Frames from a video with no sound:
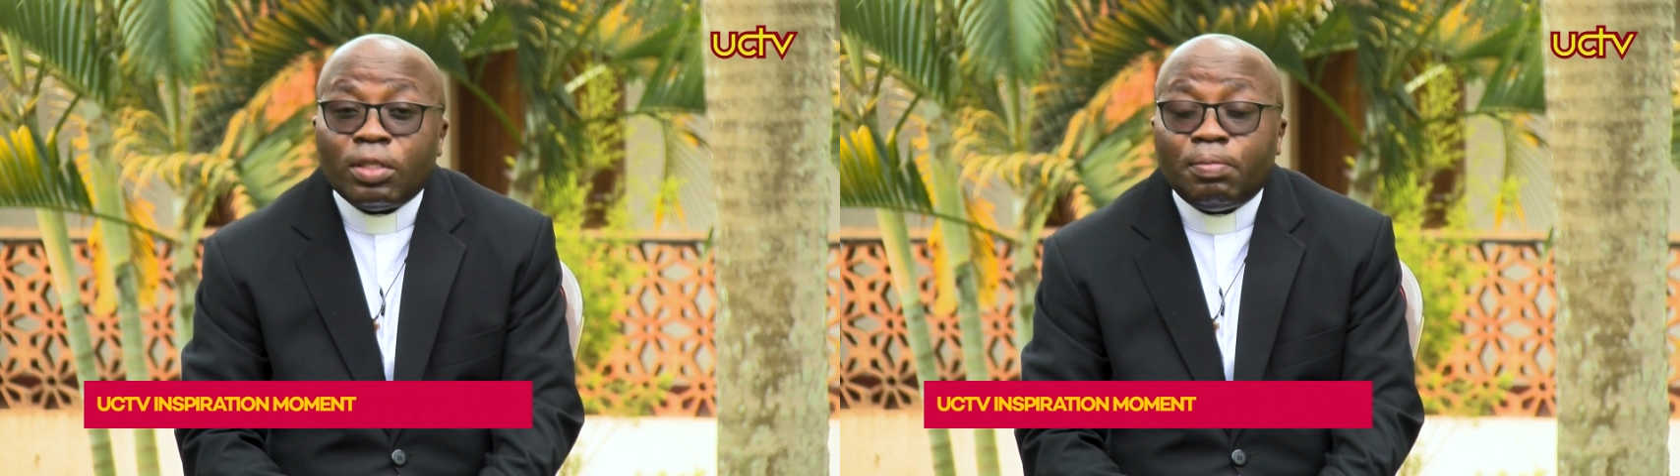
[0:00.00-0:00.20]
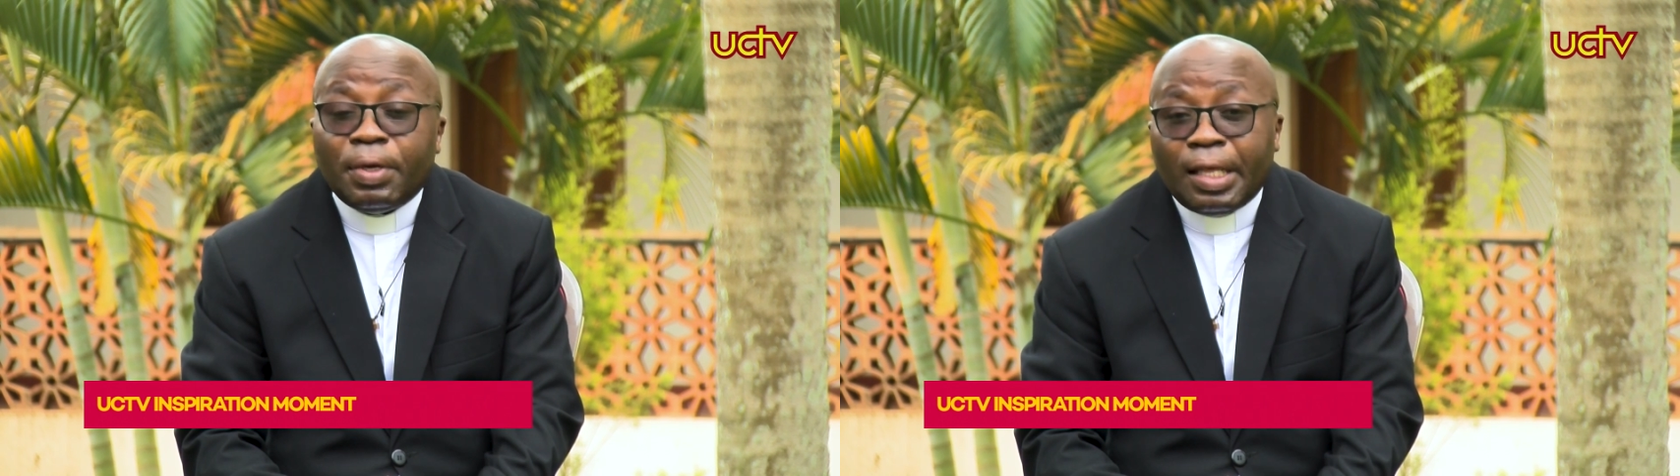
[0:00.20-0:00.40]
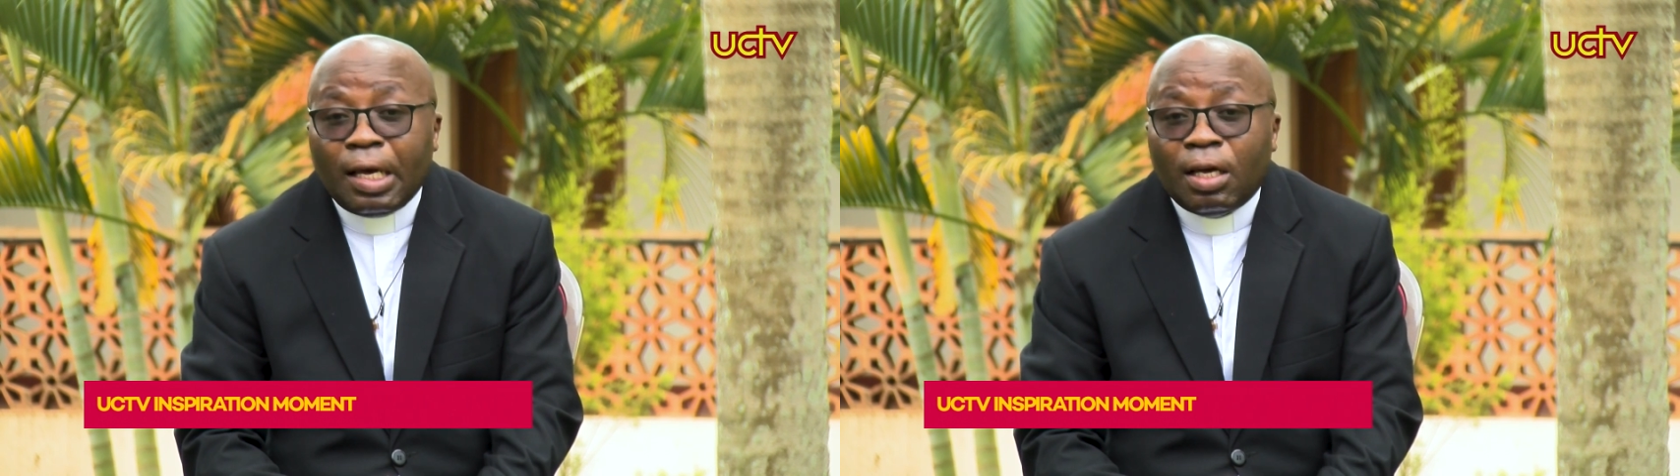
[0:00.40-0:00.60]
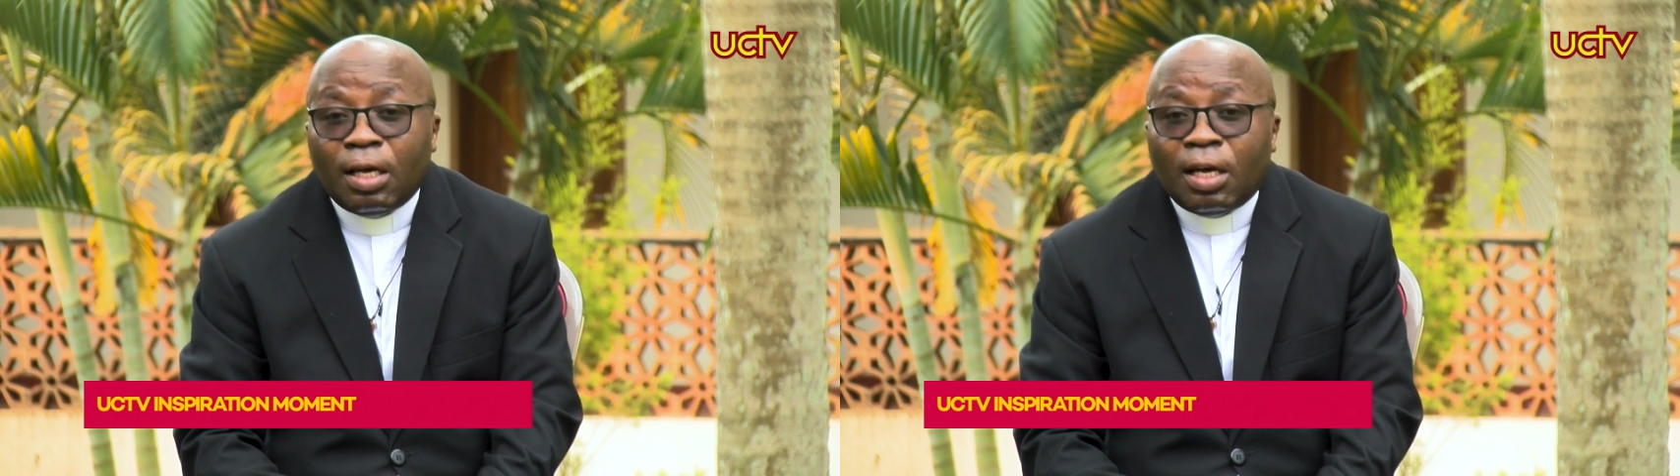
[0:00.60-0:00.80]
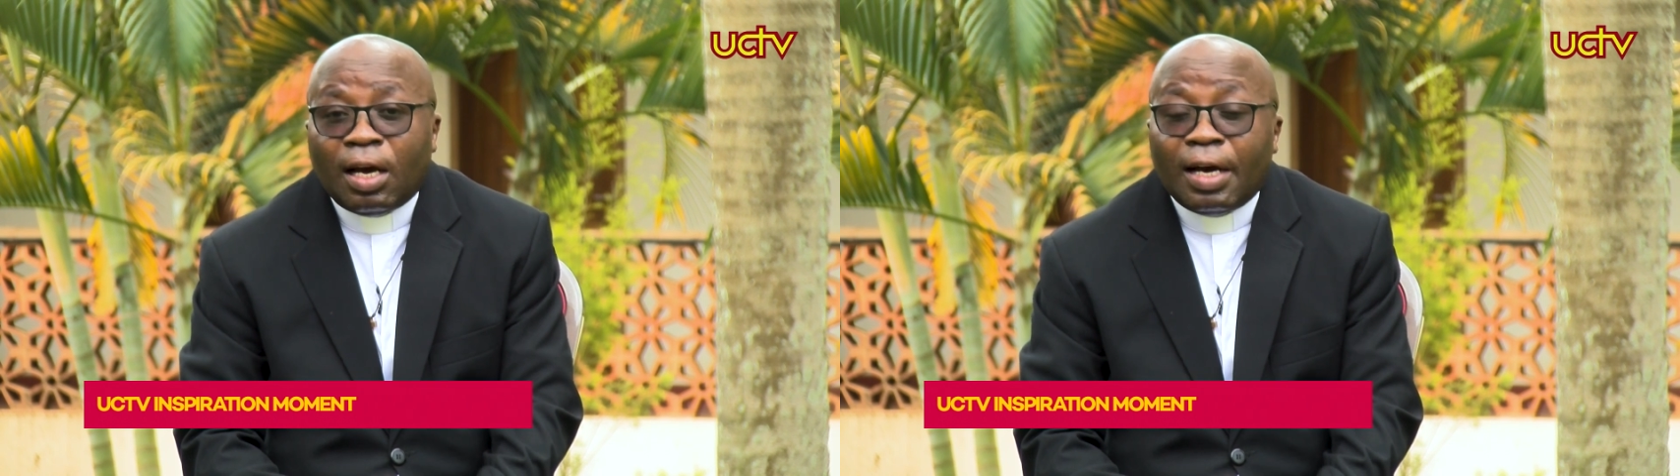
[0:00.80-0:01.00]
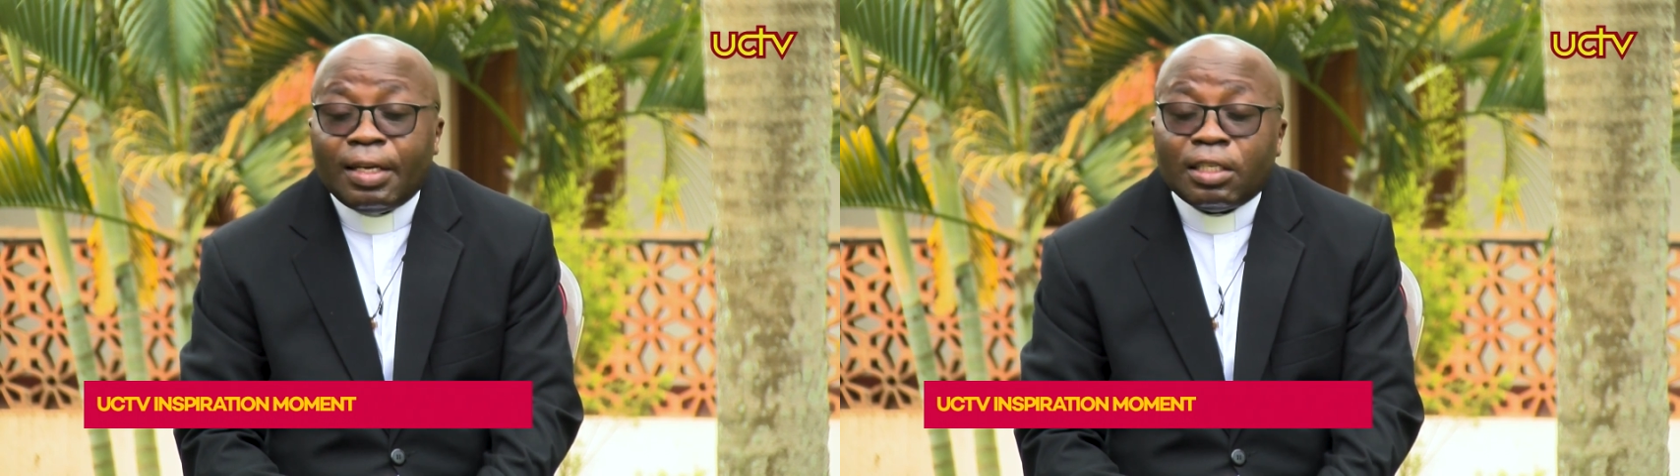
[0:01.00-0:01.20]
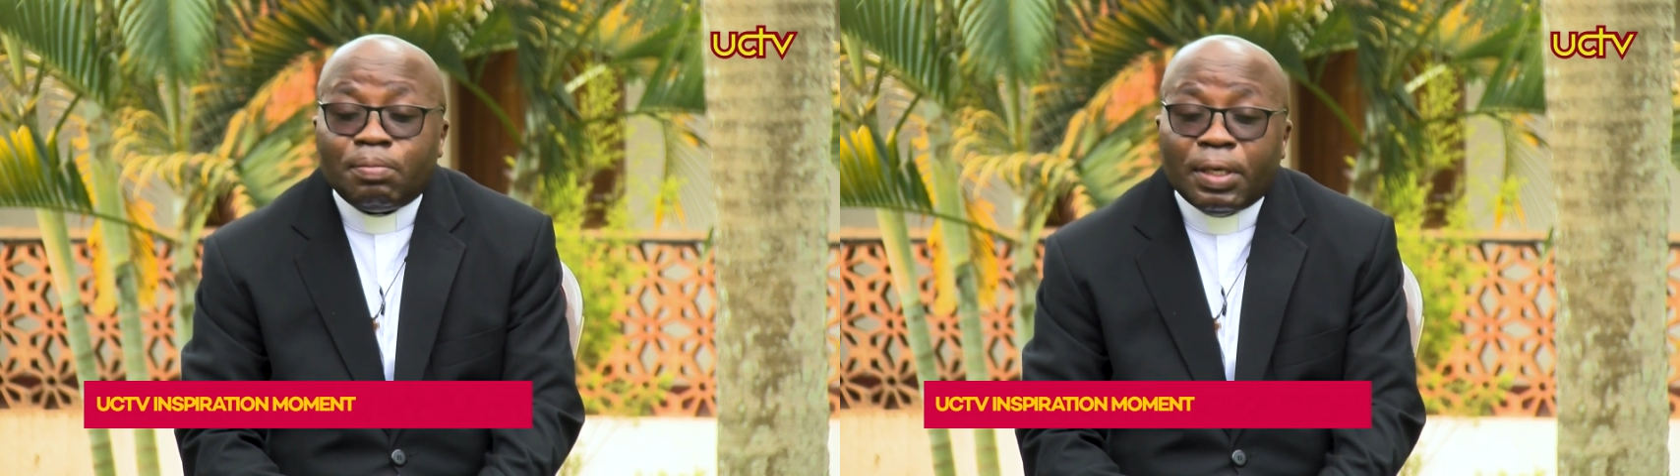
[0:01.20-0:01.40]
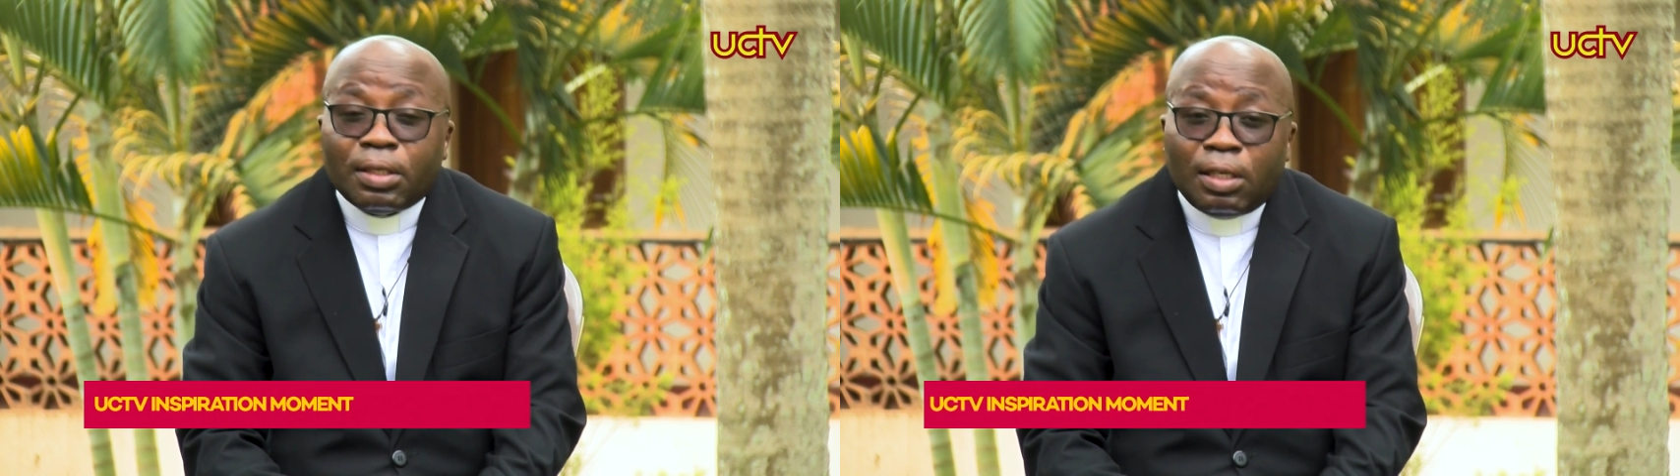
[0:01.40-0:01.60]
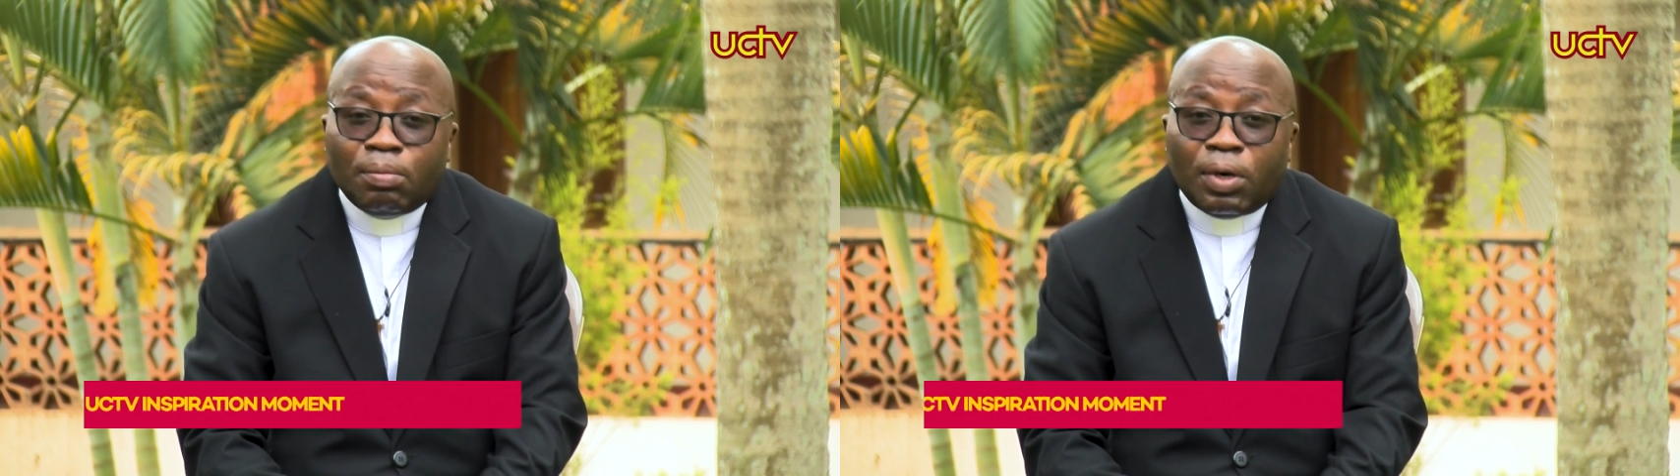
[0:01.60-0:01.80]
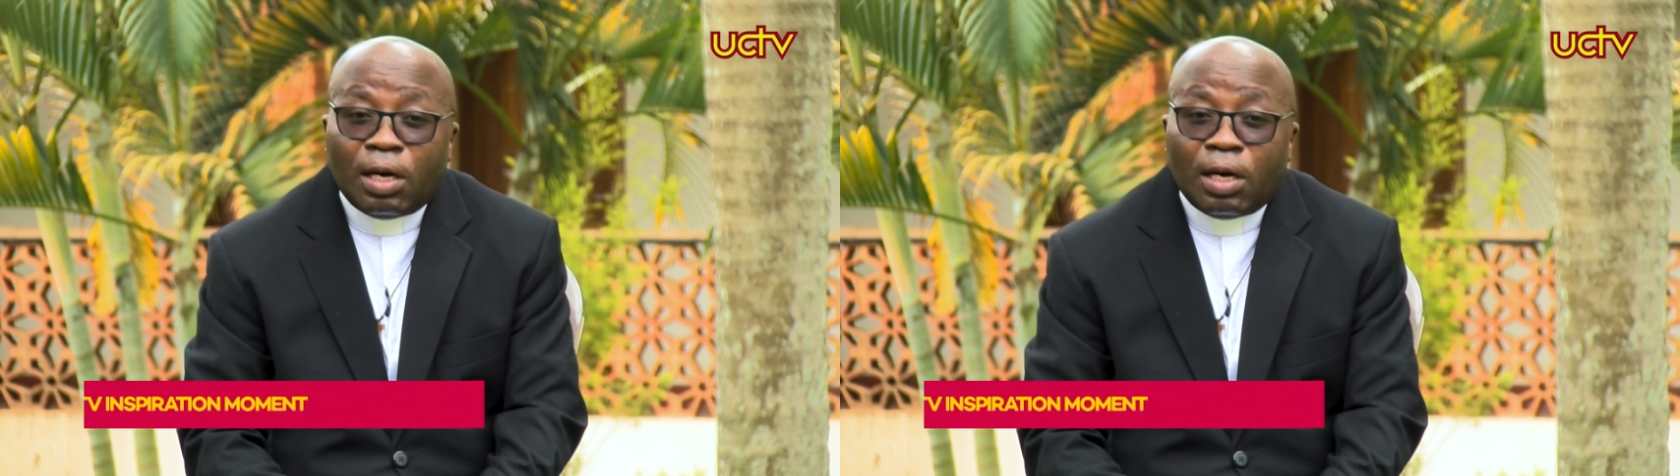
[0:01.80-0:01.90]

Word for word: always be there and expect them.